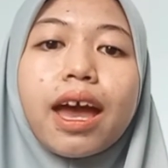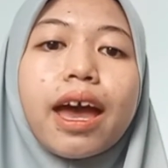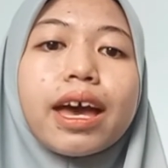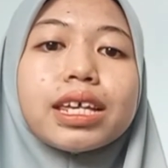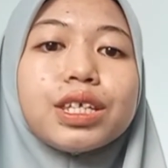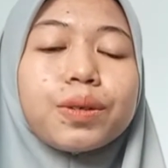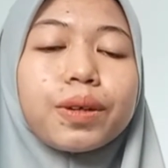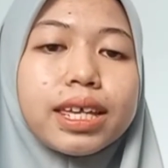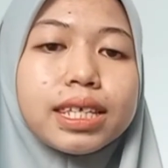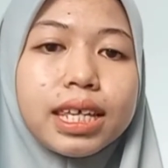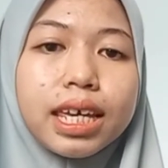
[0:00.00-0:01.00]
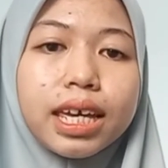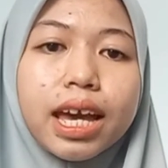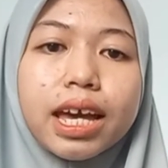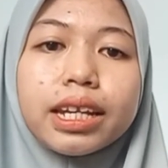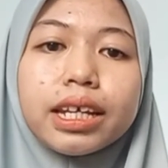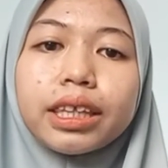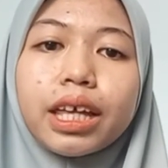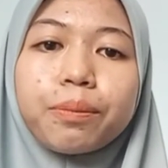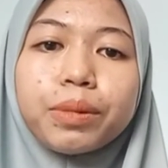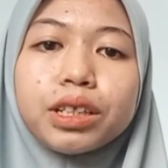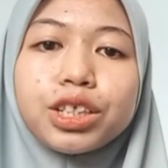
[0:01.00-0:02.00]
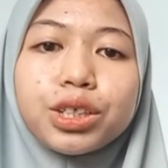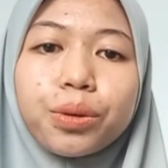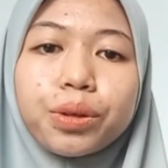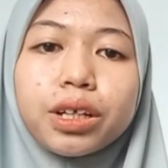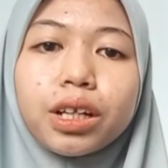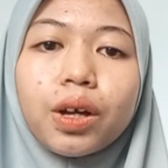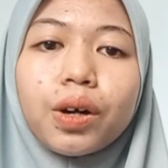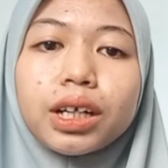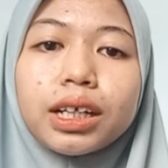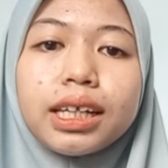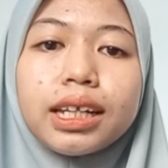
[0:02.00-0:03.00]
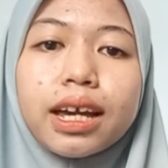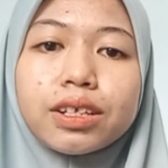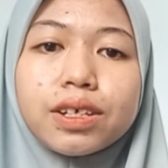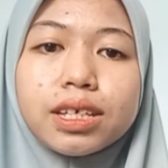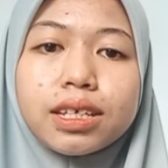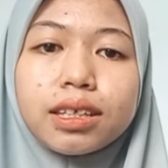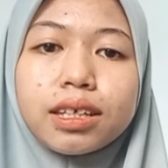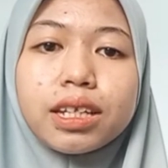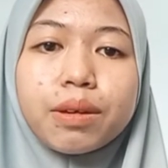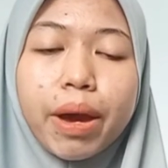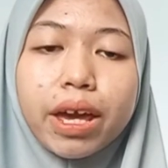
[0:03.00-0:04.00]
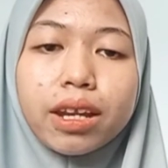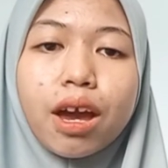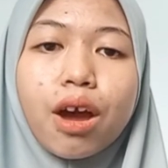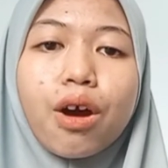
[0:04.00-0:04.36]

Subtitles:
As you can see, the table shows the local electricity demand.